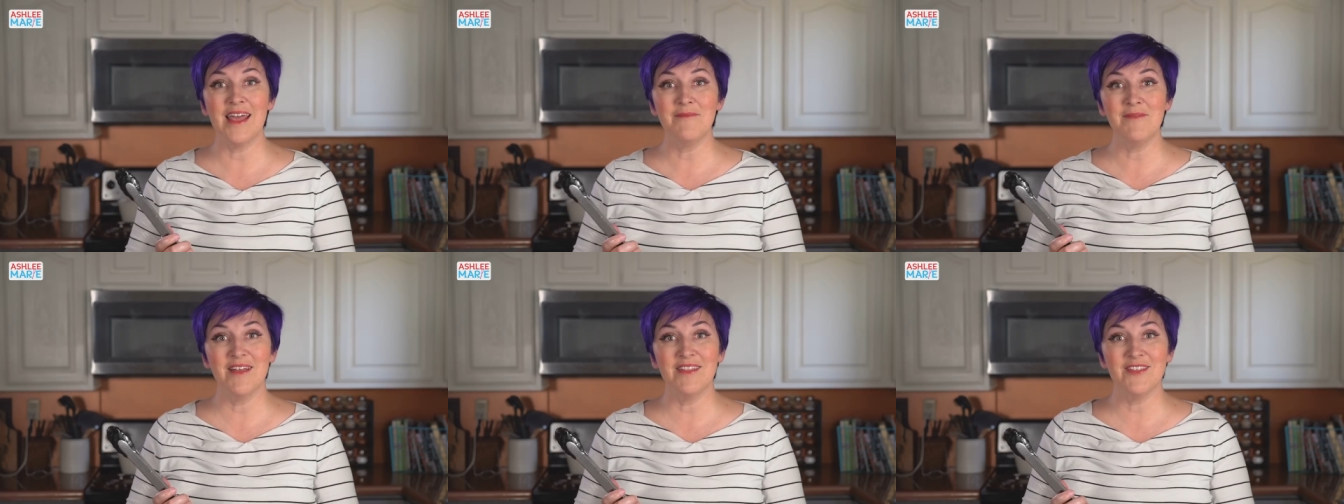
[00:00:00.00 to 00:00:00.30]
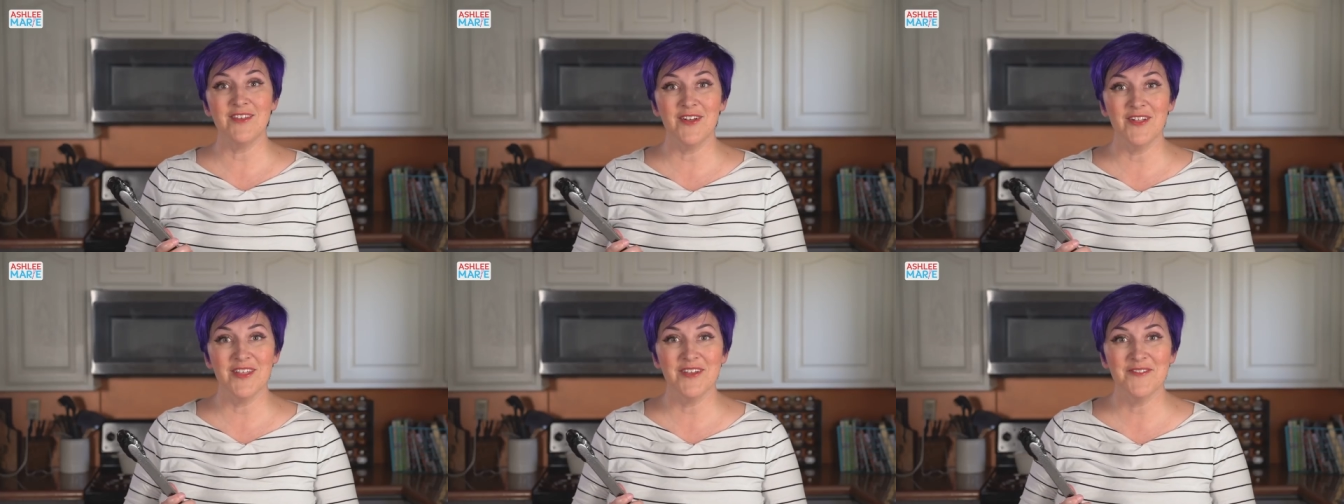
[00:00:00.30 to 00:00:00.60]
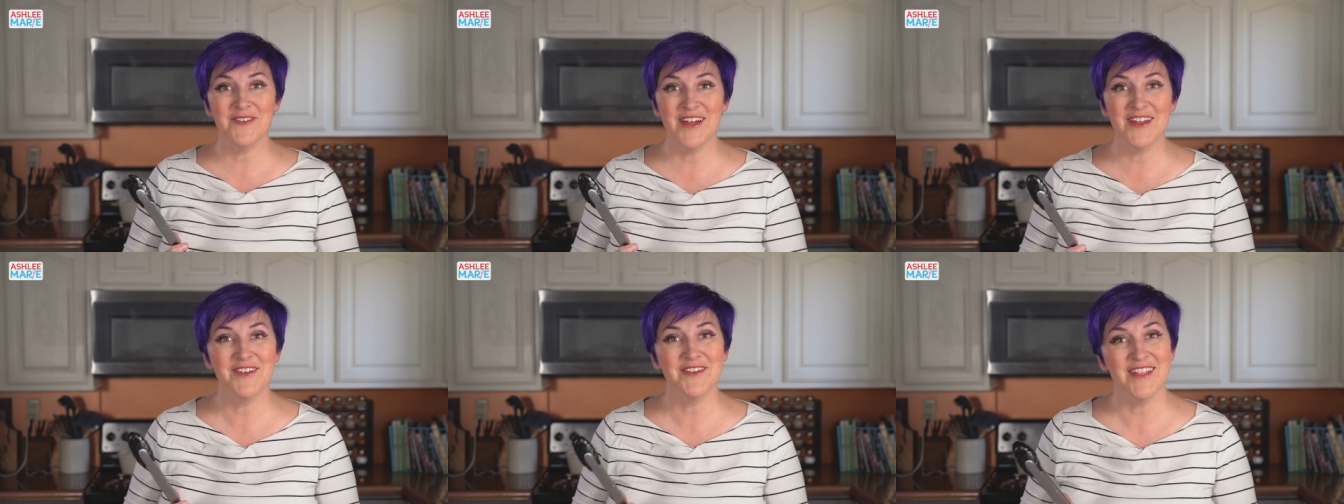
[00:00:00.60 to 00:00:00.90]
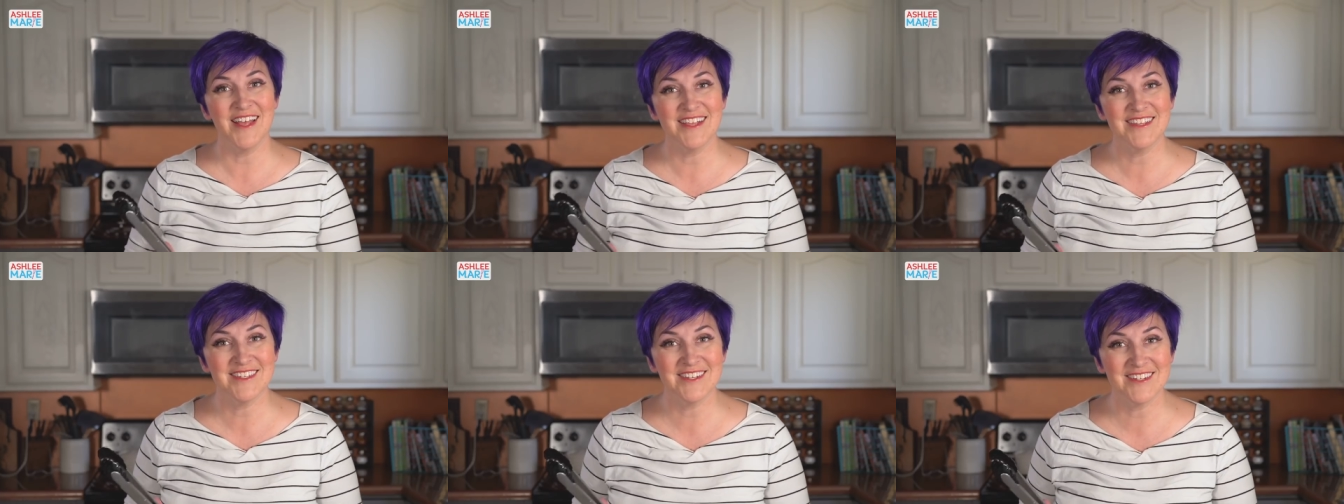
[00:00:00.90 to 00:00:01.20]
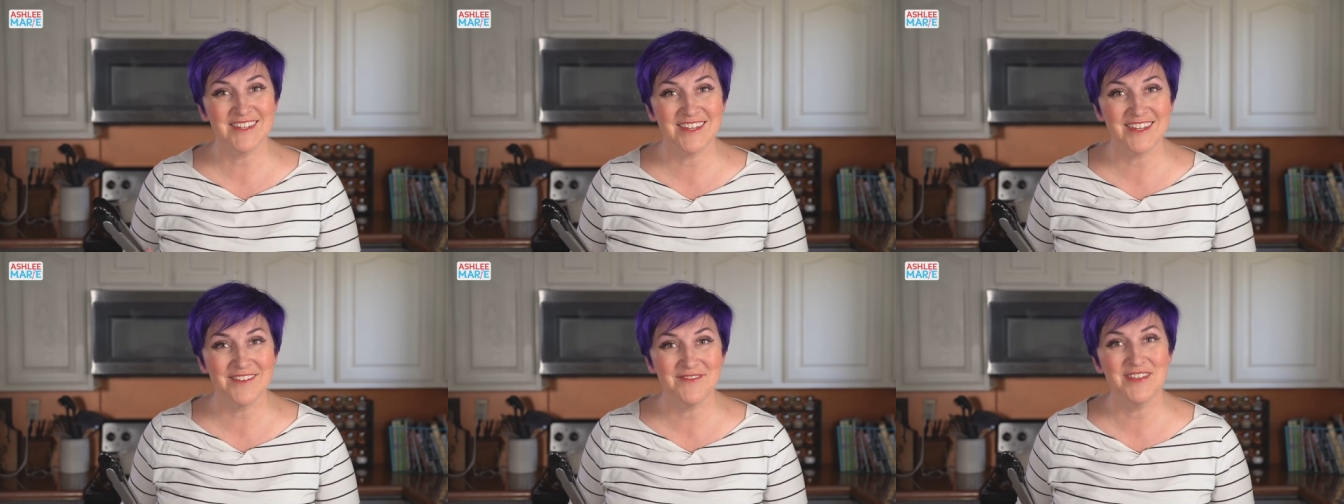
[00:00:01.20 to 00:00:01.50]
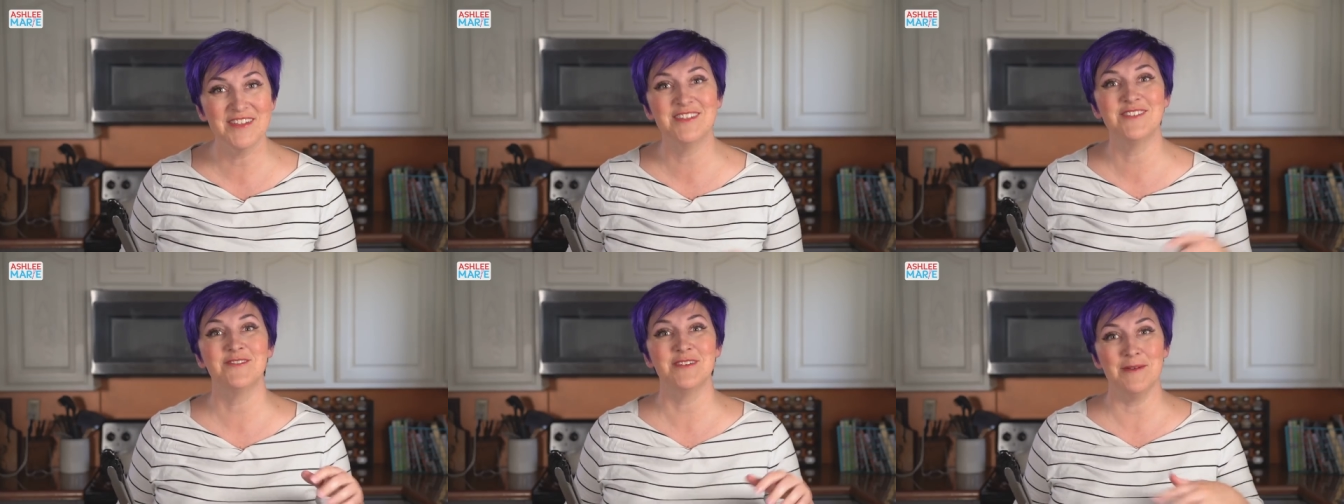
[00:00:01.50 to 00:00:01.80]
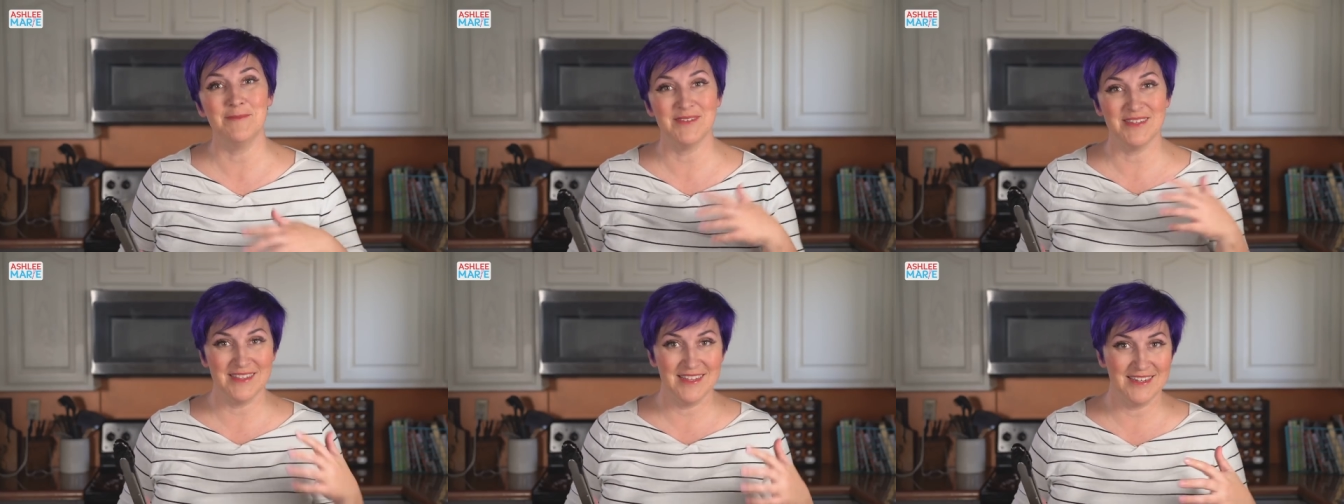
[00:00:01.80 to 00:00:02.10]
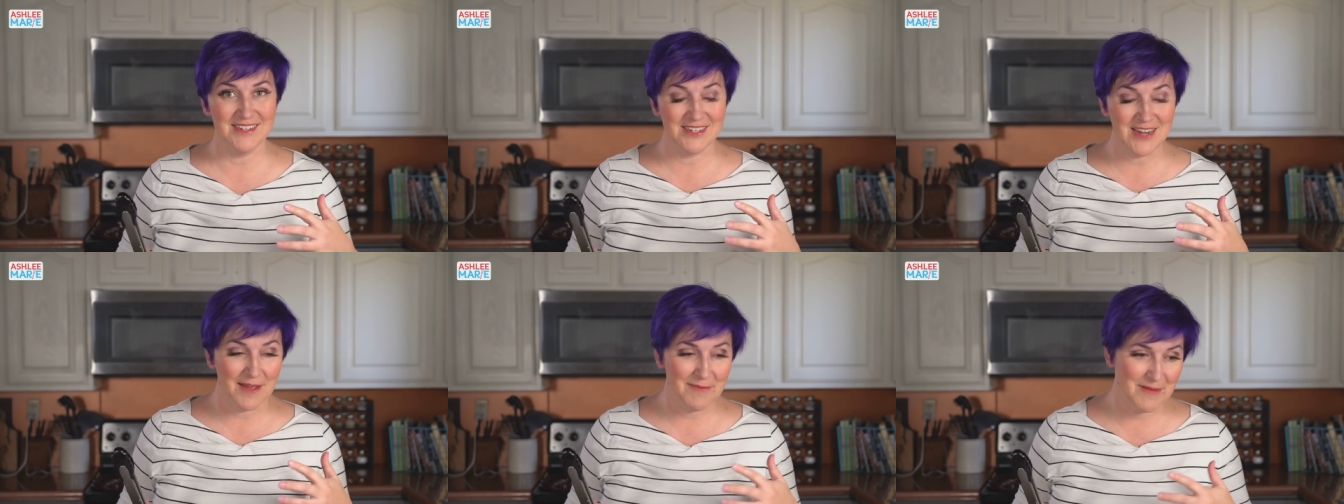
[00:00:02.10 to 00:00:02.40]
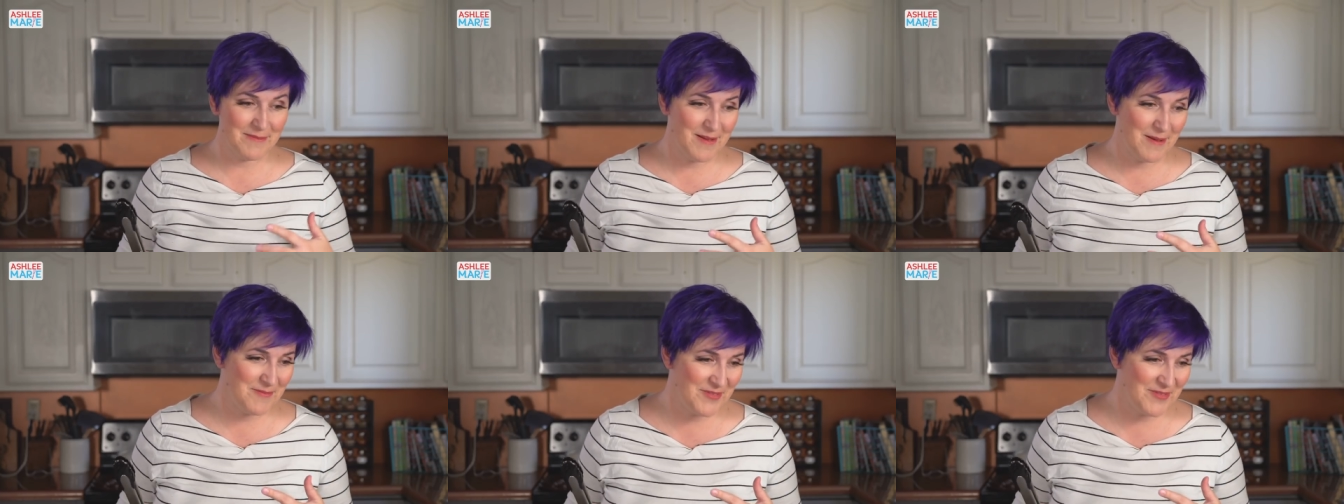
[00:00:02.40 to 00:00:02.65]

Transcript: I'm not the only one who likes to cook them in strips and then chop them up